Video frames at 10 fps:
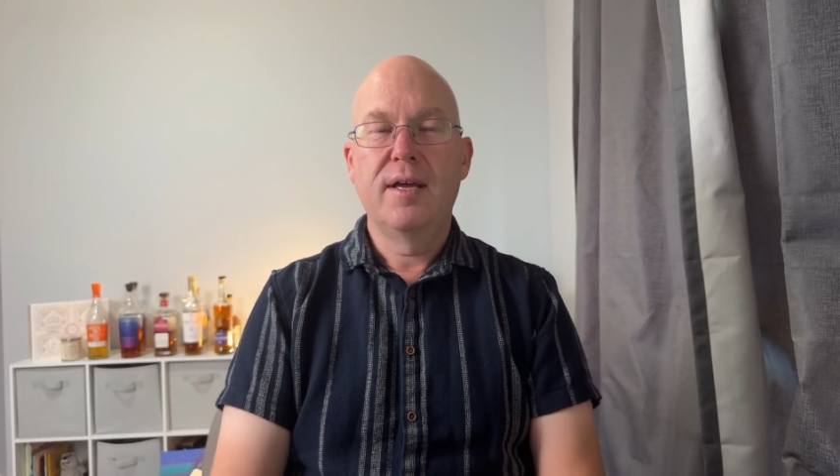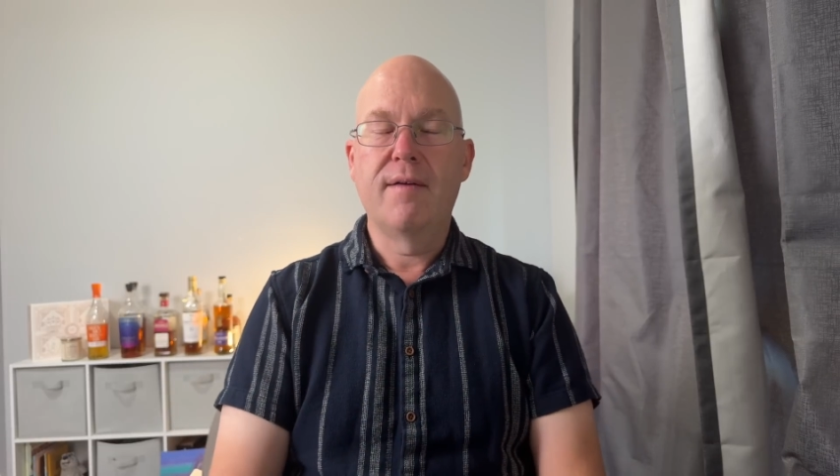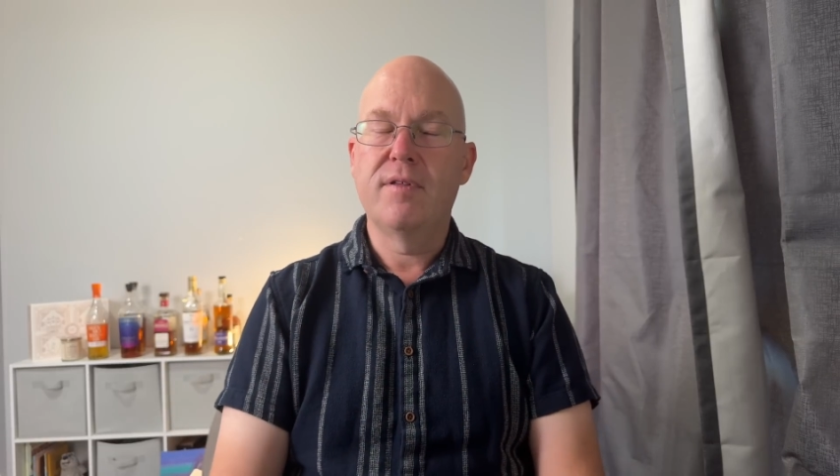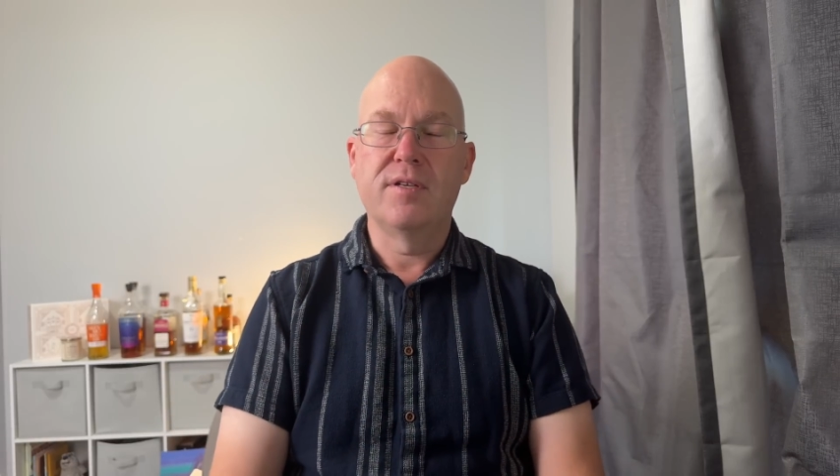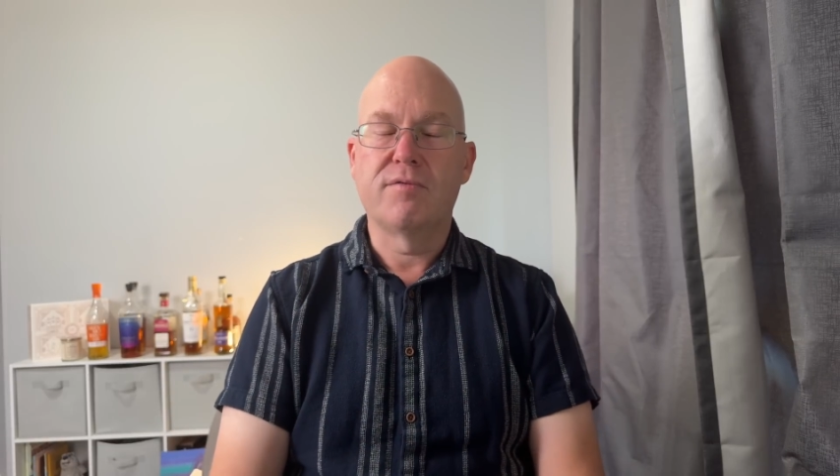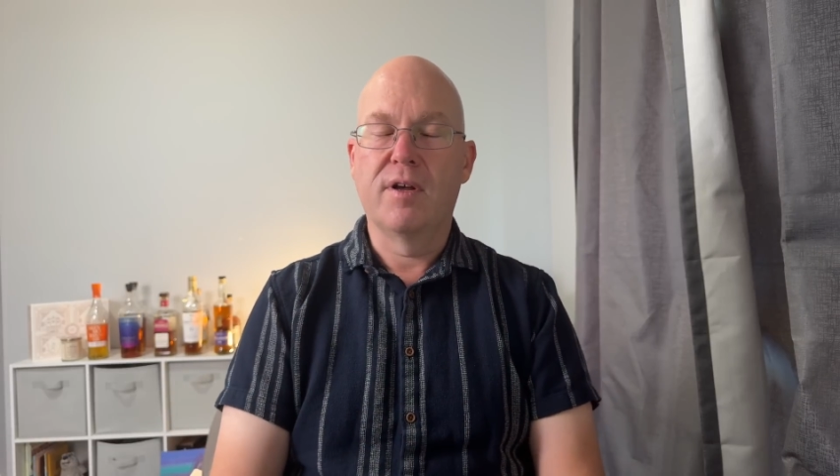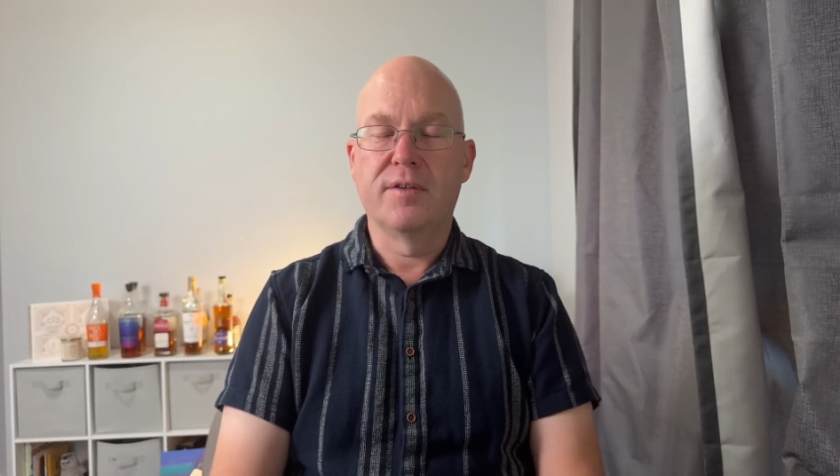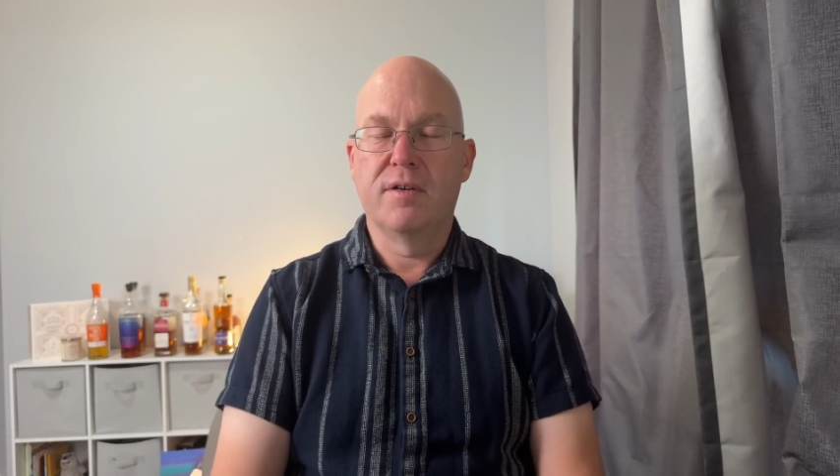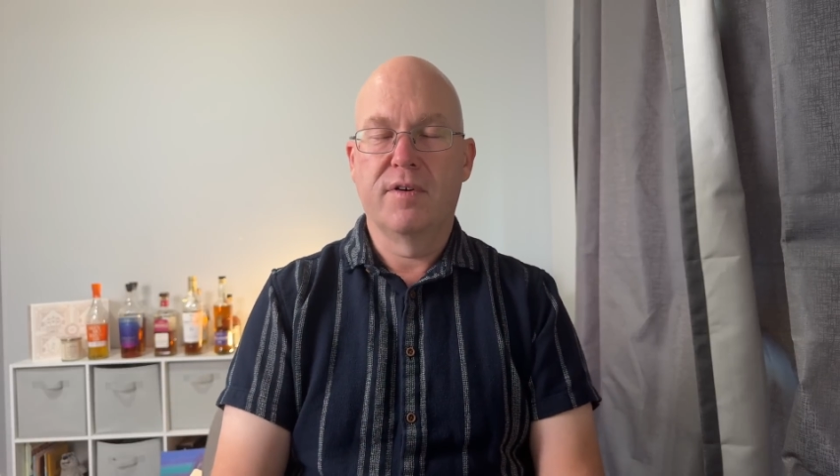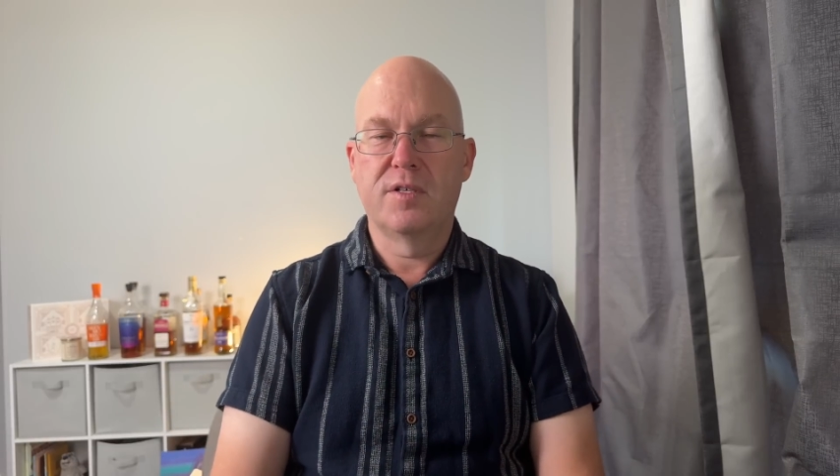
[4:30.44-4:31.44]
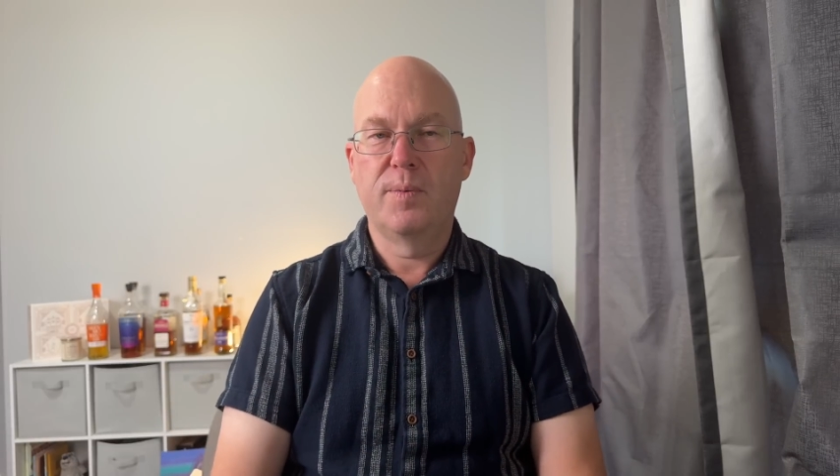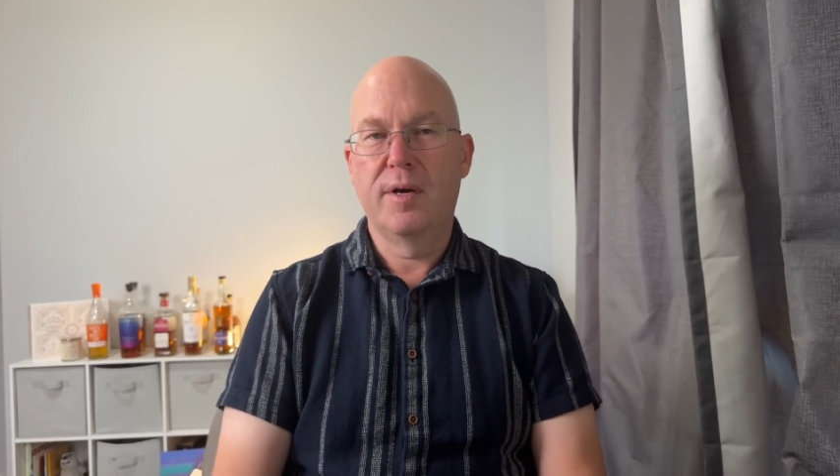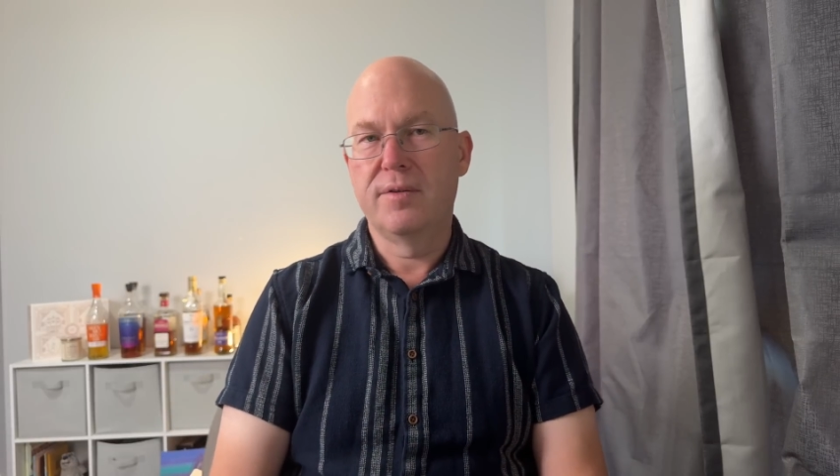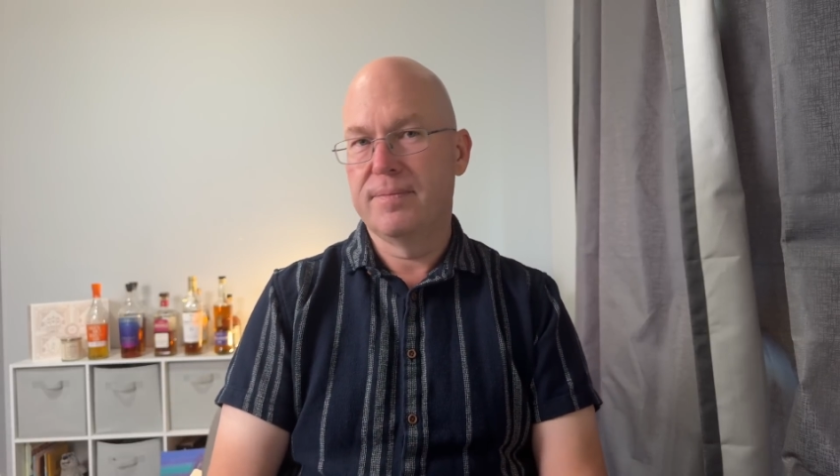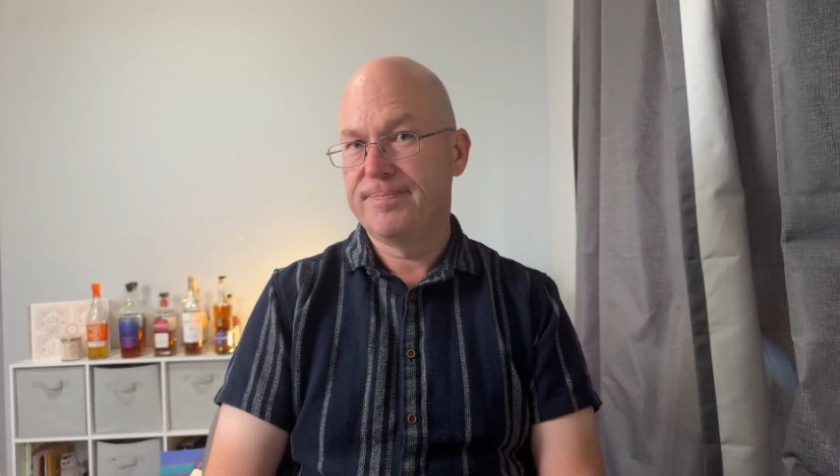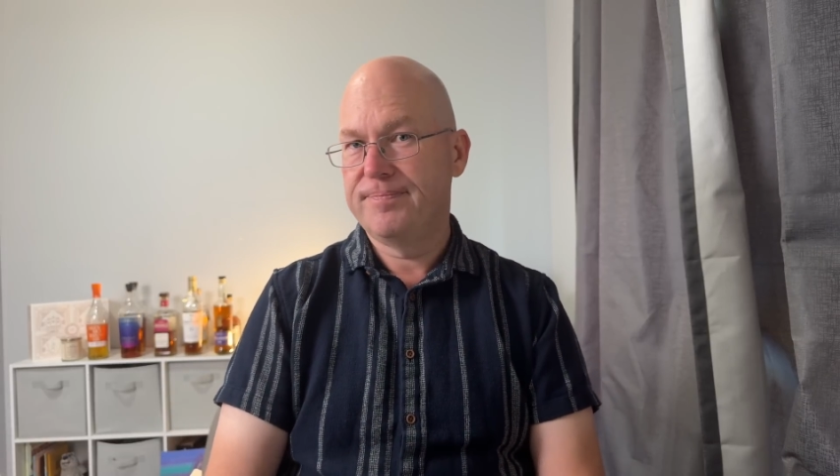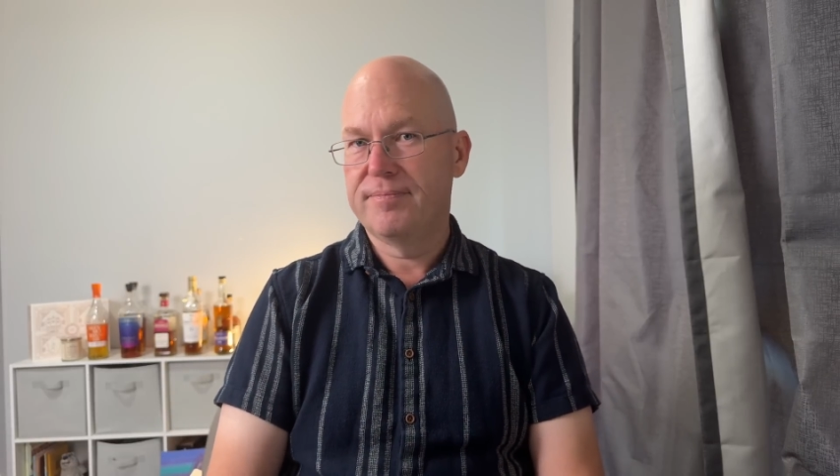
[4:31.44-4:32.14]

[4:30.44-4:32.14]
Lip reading: Everything's relative, I suppose.